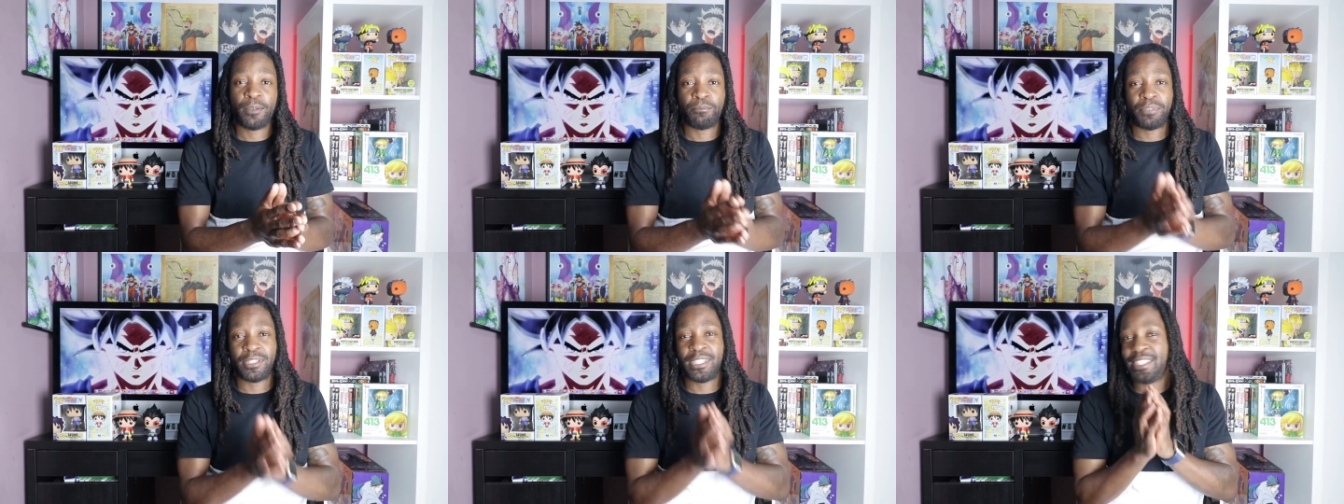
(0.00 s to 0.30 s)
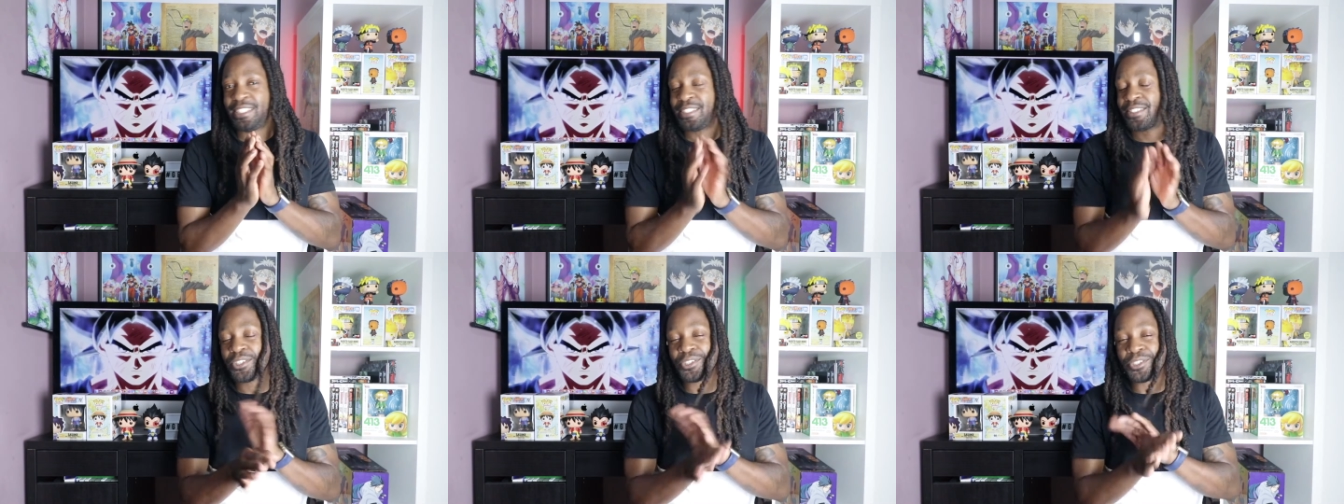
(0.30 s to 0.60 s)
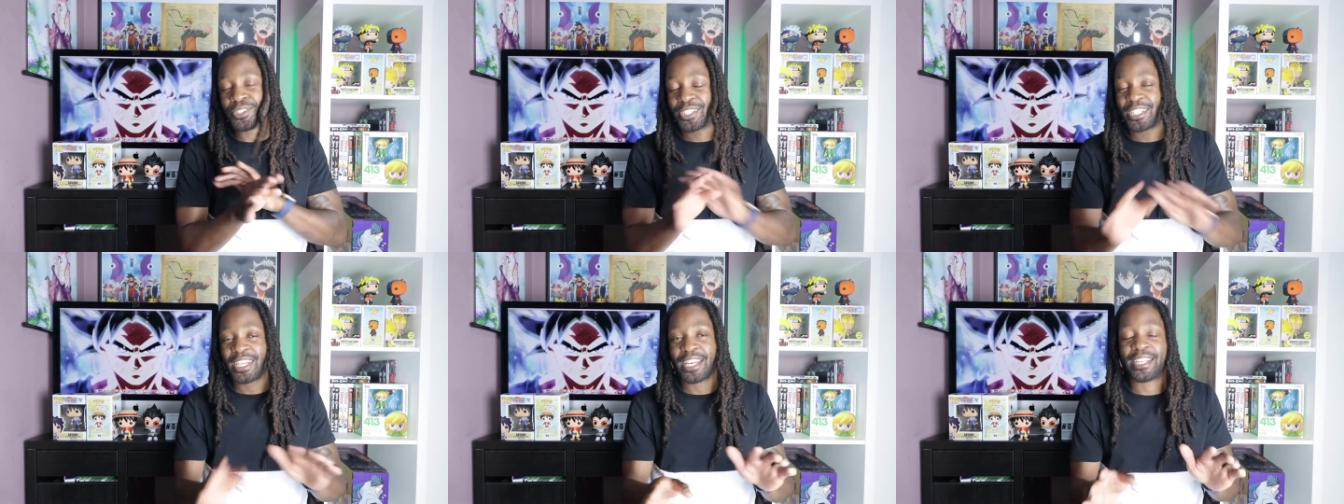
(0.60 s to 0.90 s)
Please
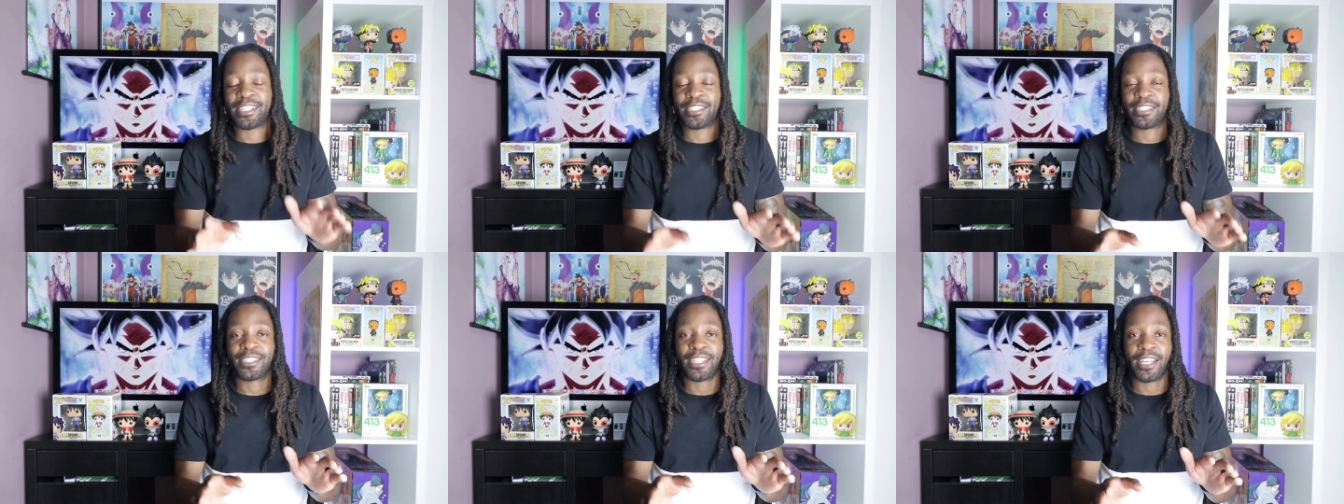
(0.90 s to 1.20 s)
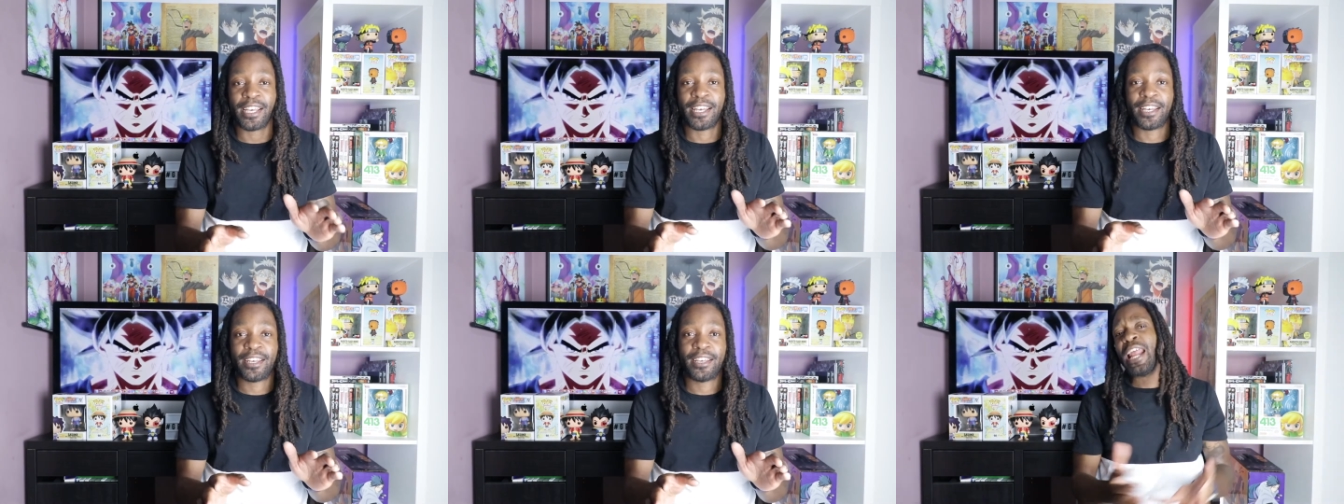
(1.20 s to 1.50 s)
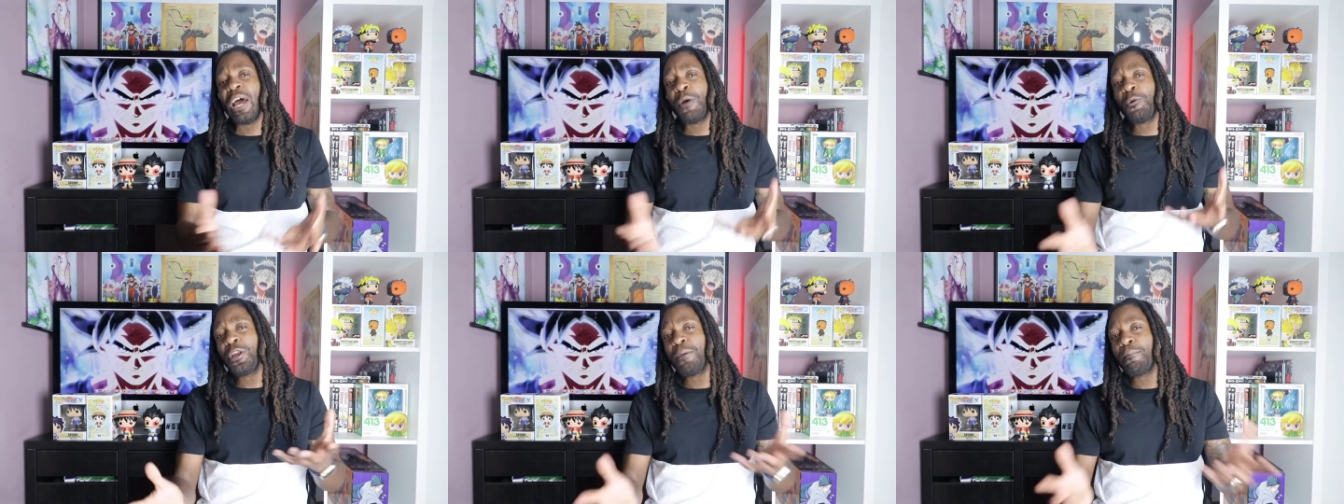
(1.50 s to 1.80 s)
don't change that.
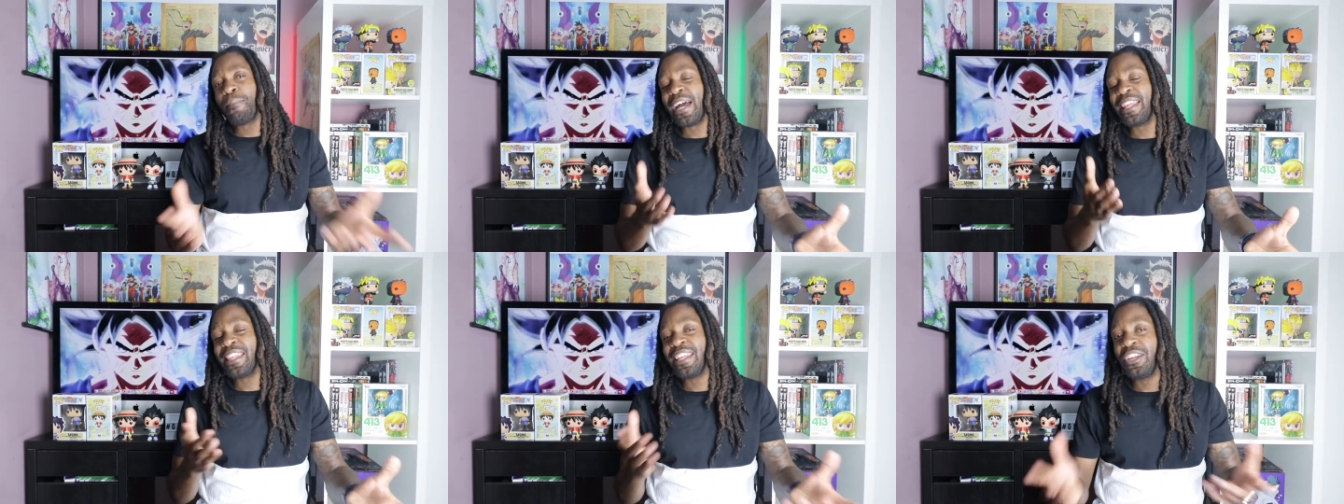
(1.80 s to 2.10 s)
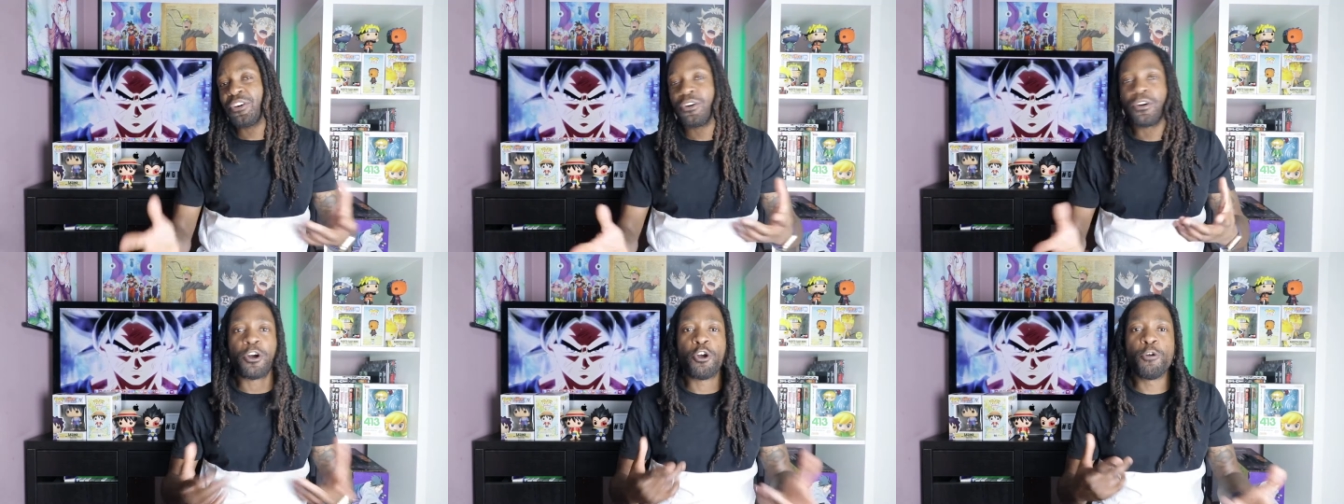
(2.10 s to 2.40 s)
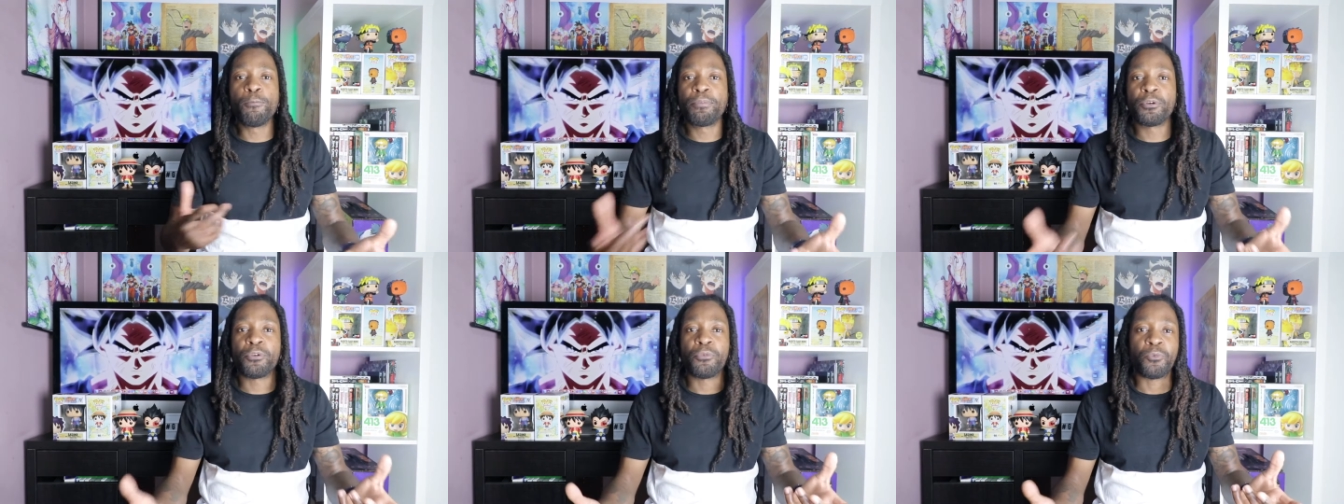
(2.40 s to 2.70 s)
I wouldn't mind a little
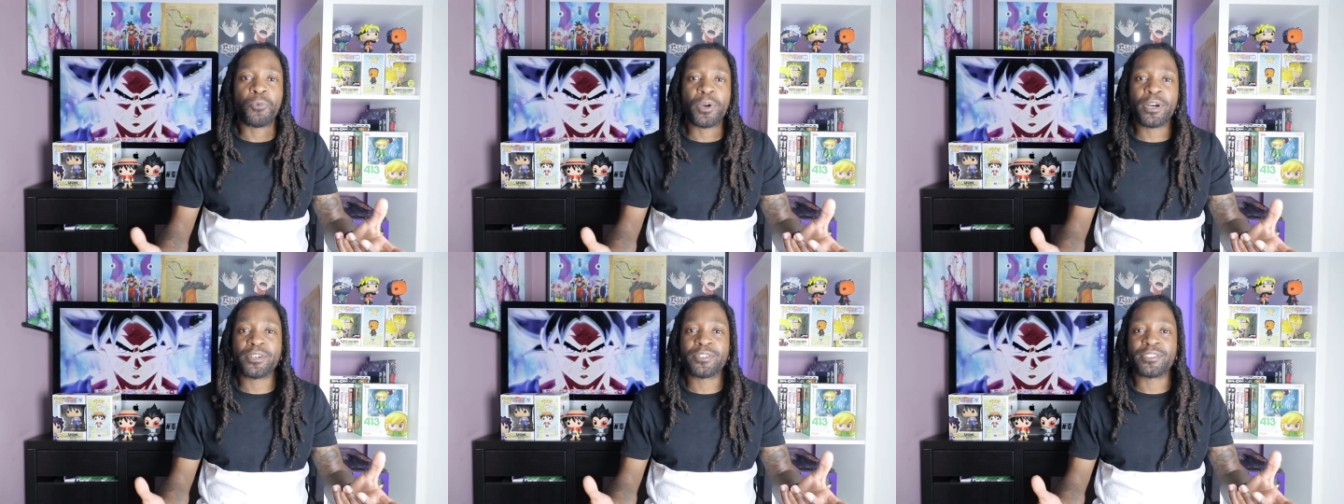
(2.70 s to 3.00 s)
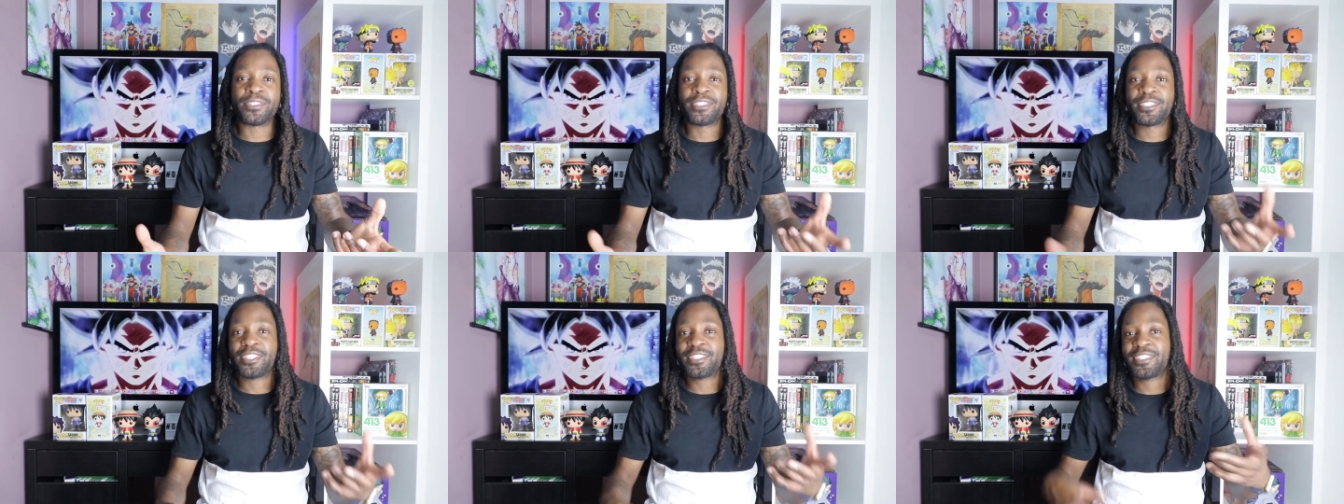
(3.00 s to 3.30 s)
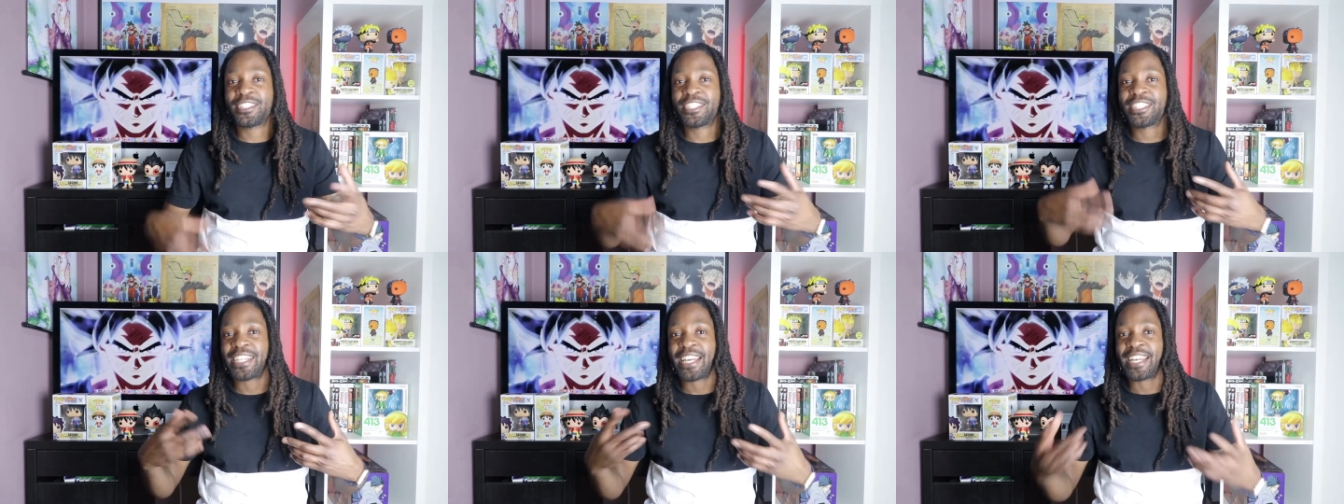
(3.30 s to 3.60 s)
open world just
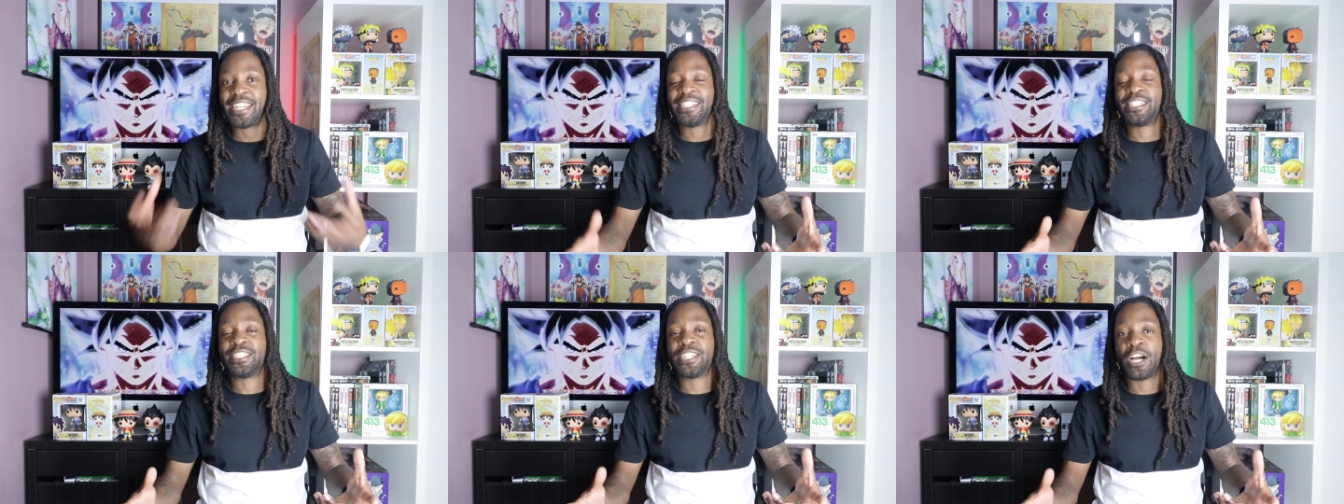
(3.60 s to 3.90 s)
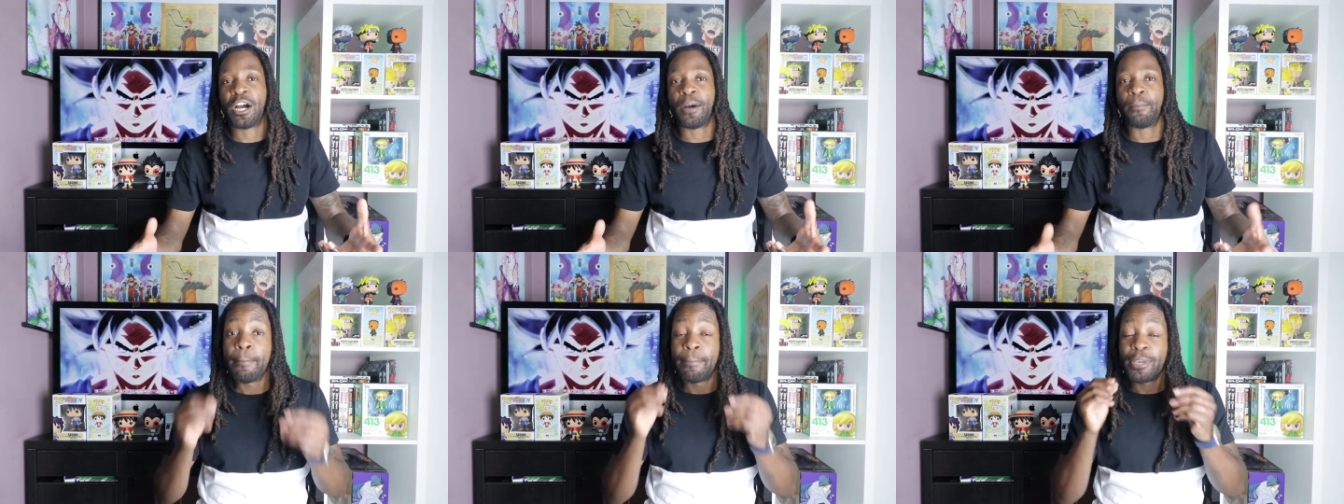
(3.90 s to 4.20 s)
to change it up